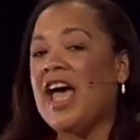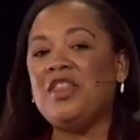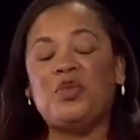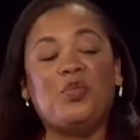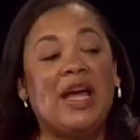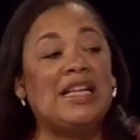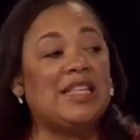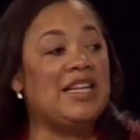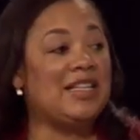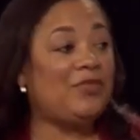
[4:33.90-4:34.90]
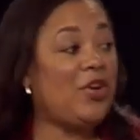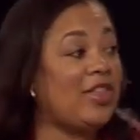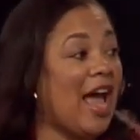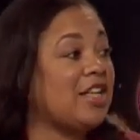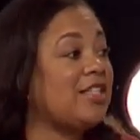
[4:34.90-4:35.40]
And the reason for
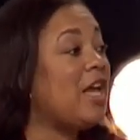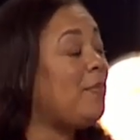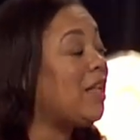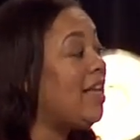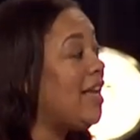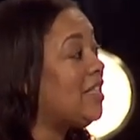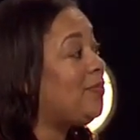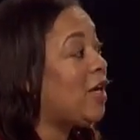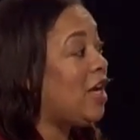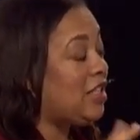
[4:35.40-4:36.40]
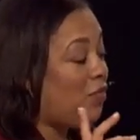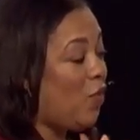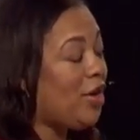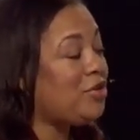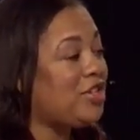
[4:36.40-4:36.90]
that typically is because of
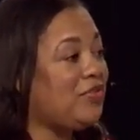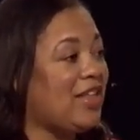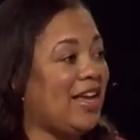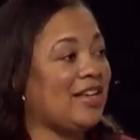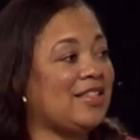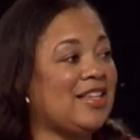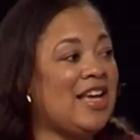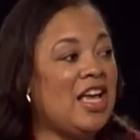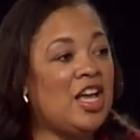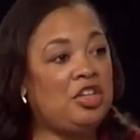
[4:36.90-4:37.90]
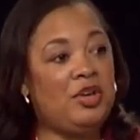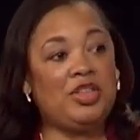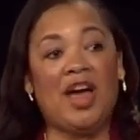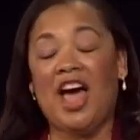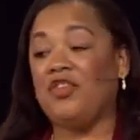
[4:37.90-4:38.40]
one or two things. You
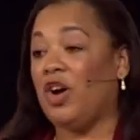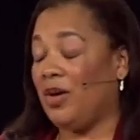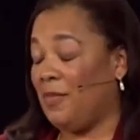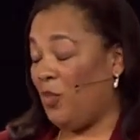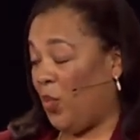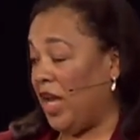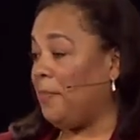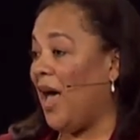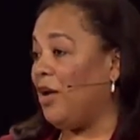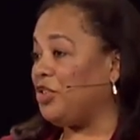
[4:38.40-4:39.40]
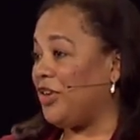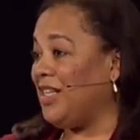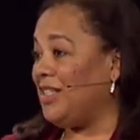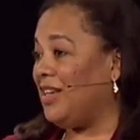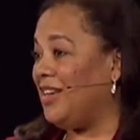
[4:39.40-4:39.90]
either have weak
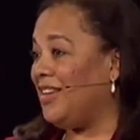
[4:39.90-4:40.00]
boundaries,